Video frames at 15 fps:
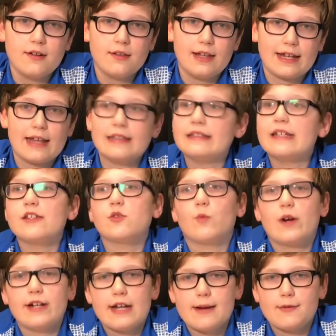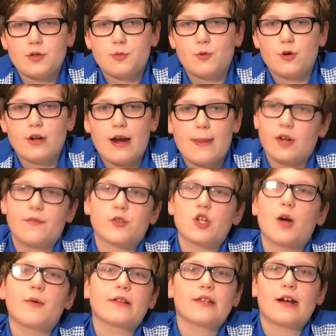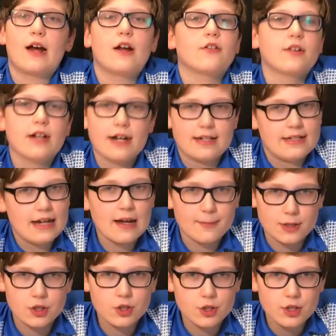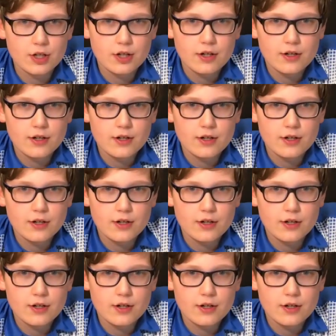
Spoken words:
Like, at least 1 damage more. Right, if a shot would have done 190 damage,